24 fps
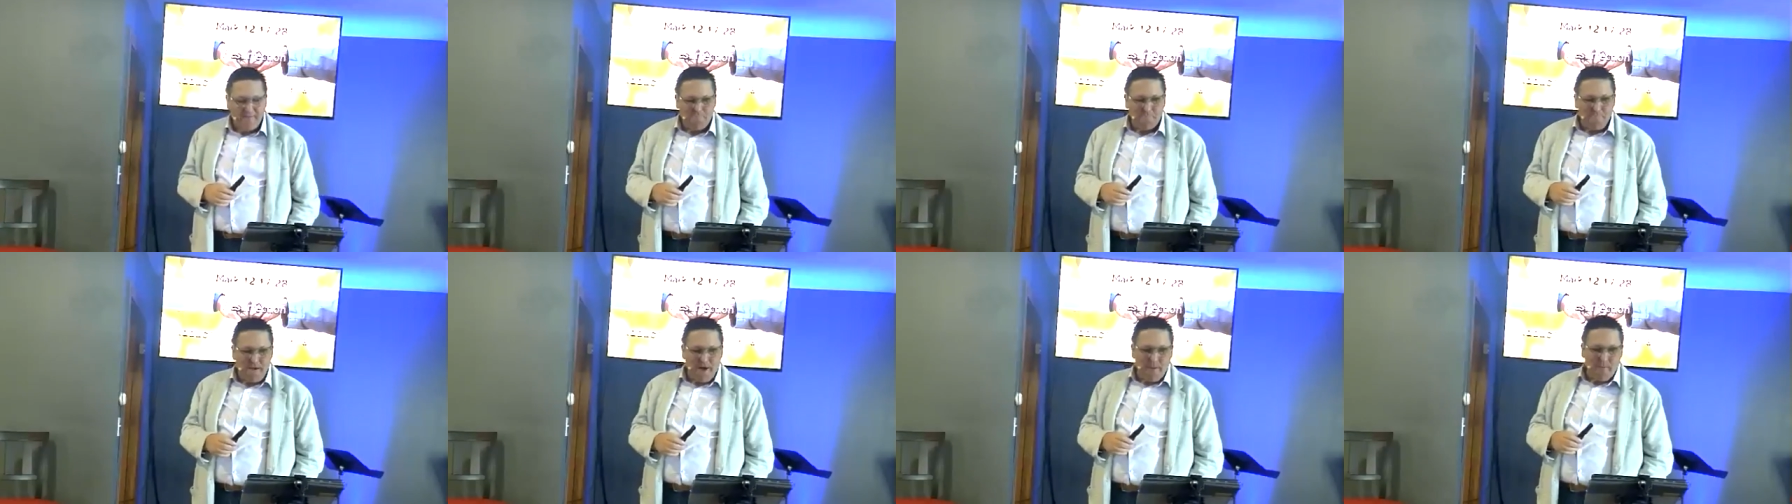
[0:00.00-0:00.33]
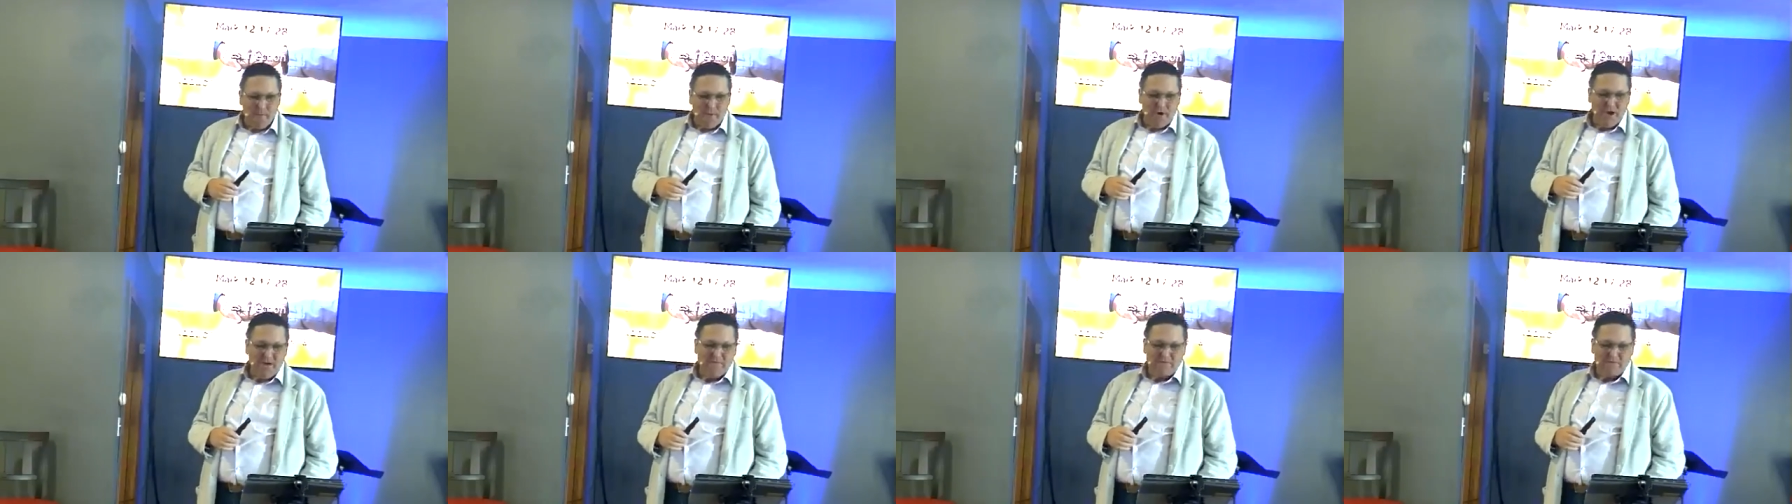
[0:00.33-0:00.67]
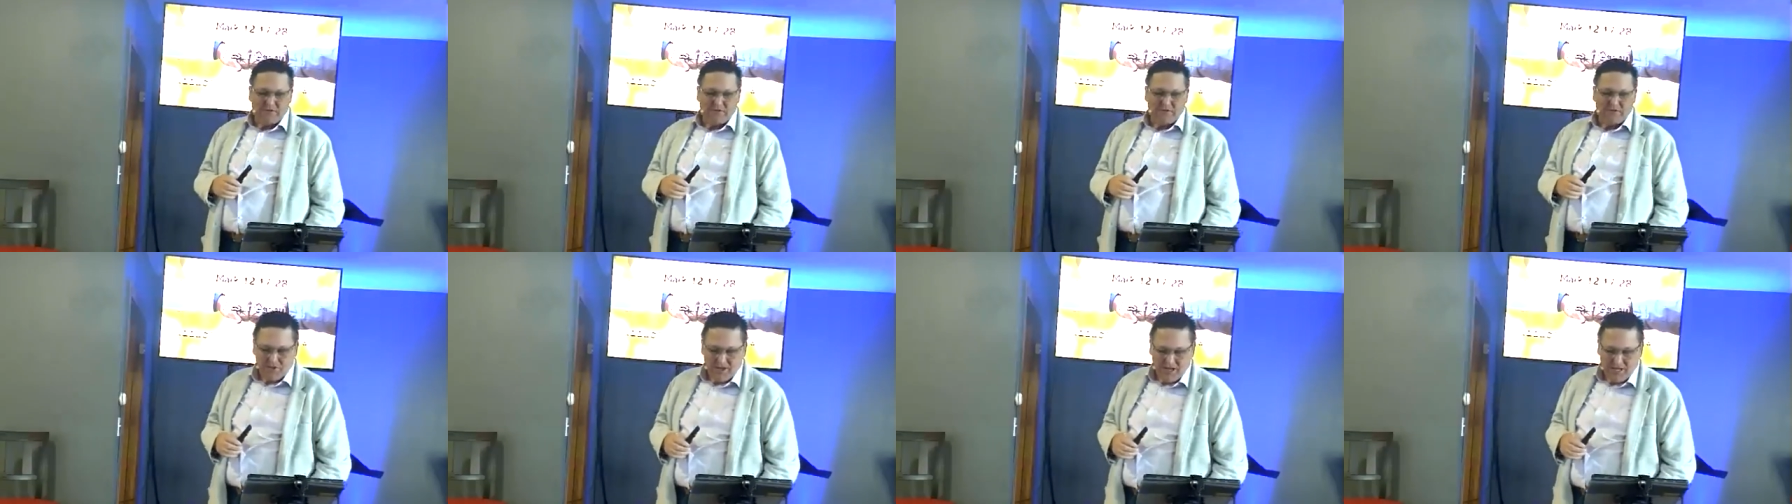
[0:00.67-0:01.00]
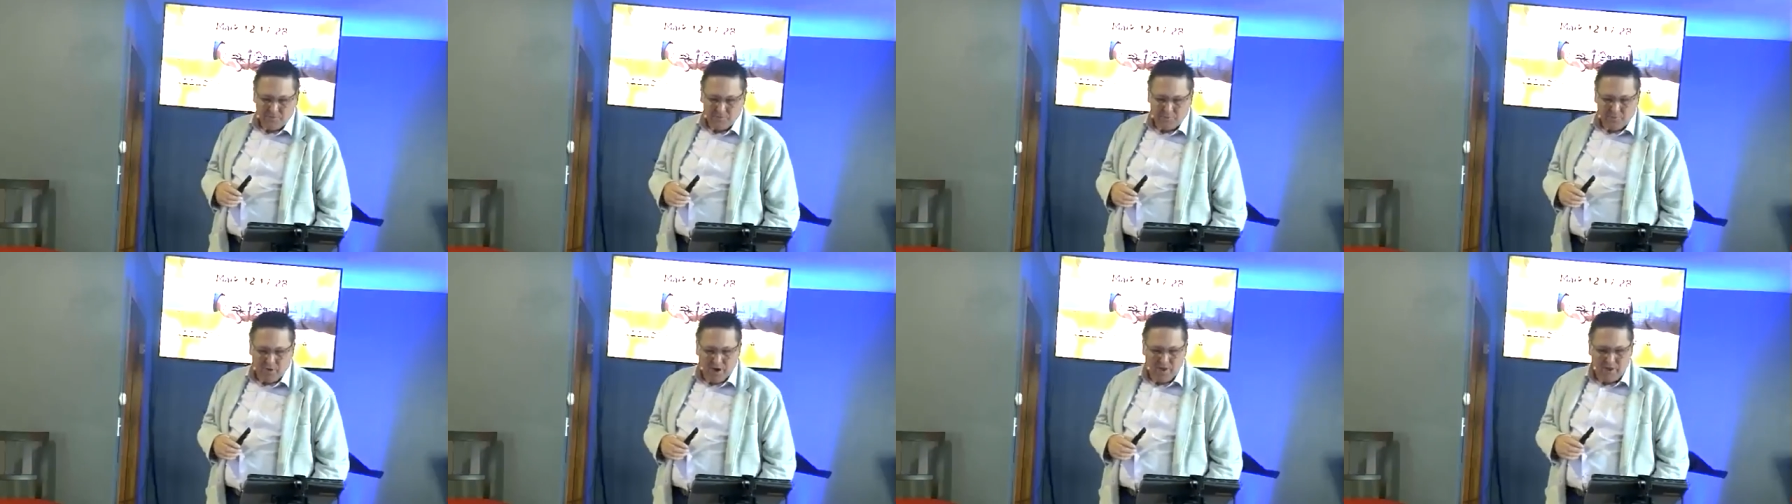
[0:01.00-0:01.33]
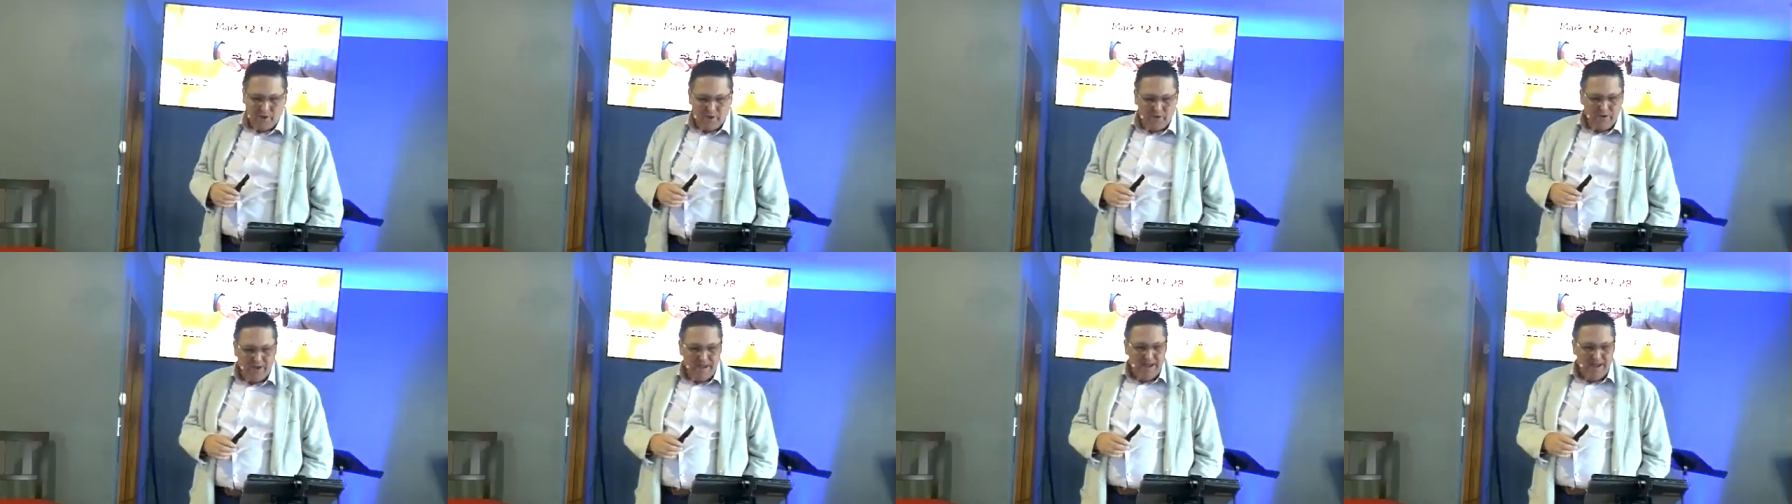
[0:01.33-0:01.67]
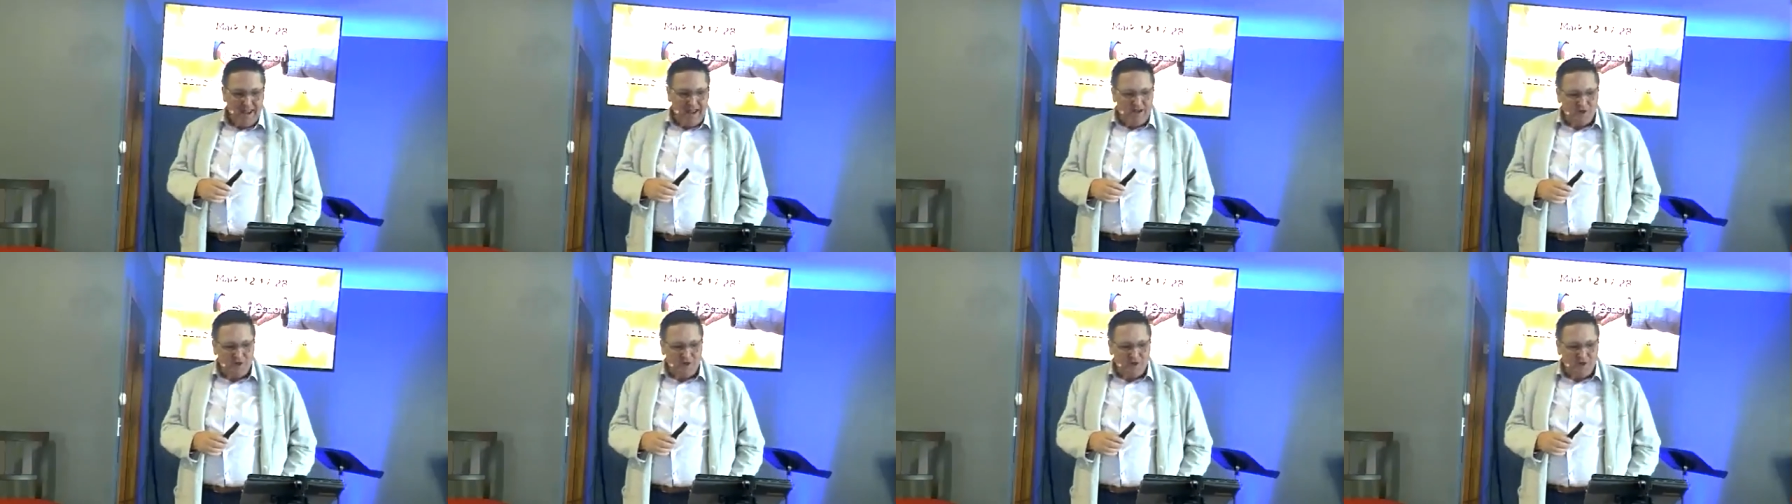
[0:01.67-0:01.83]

and memory of the deceased brother